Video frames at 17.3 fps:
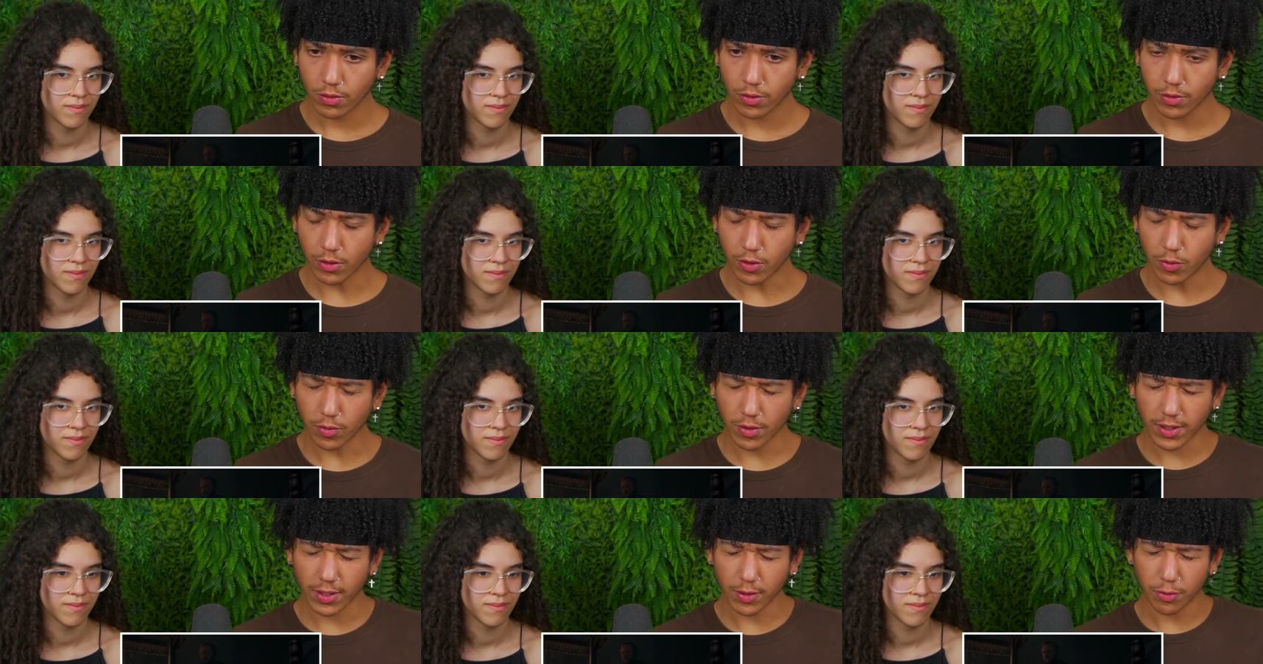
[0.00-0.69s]

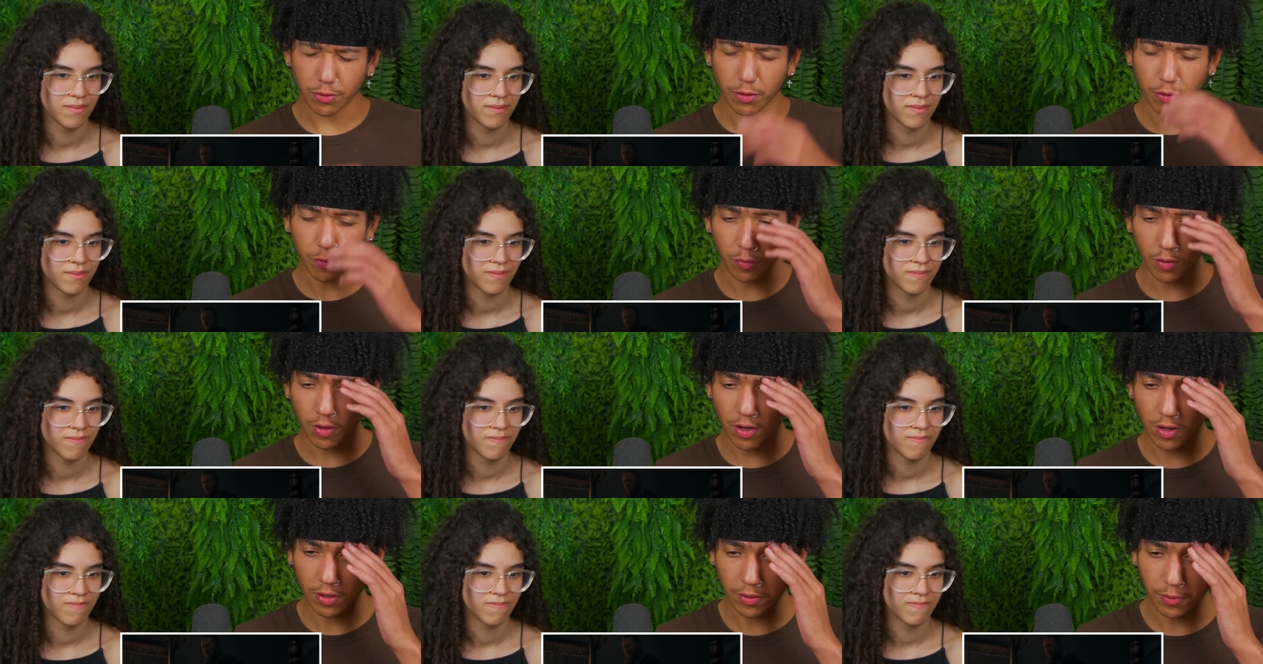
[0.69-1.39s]
Speaker 1: Don't kill the
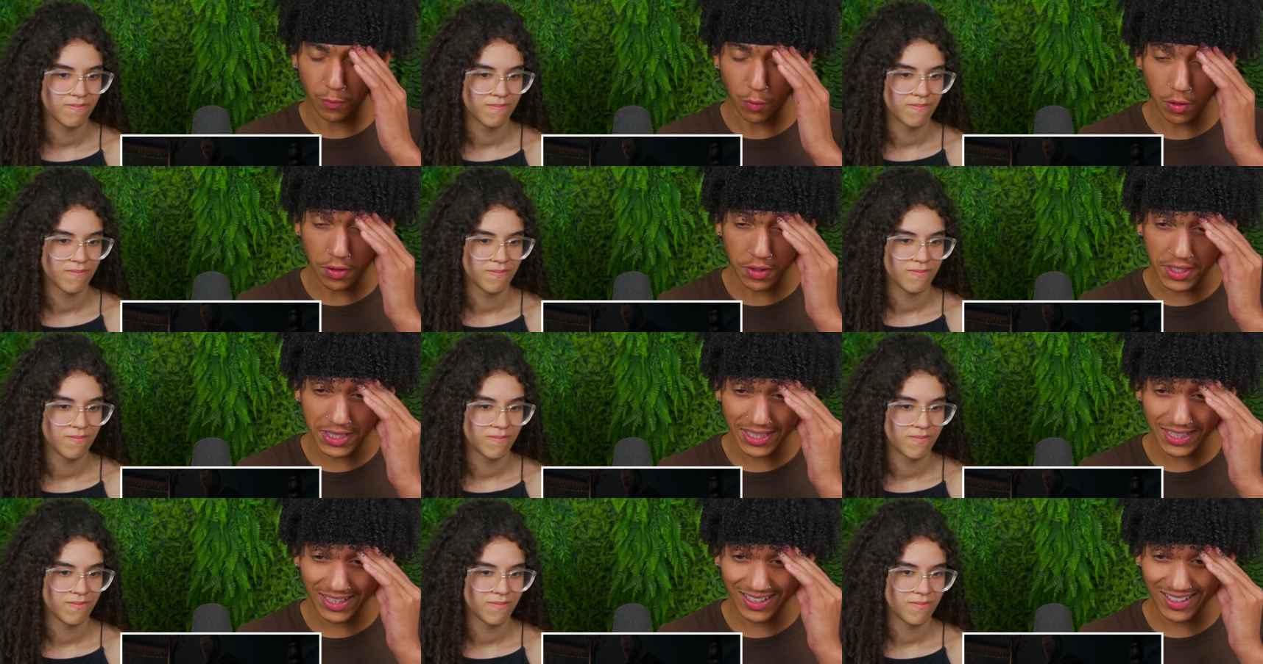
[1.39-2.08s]
wrong
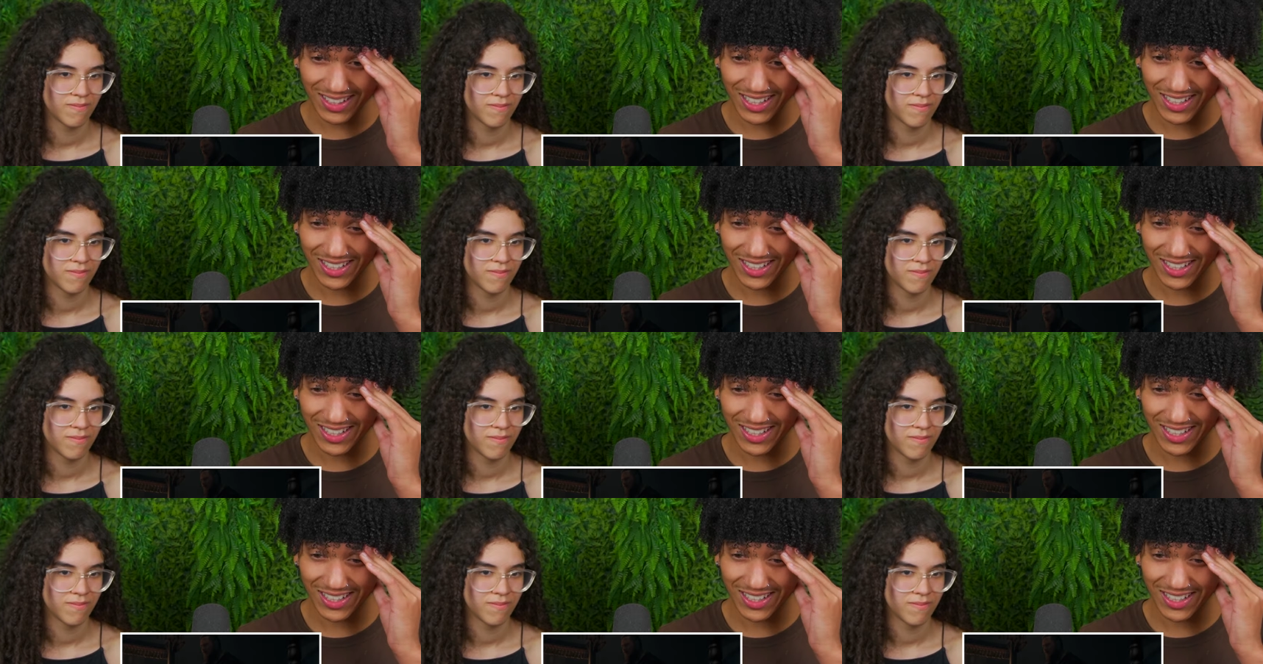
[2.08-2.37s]
one.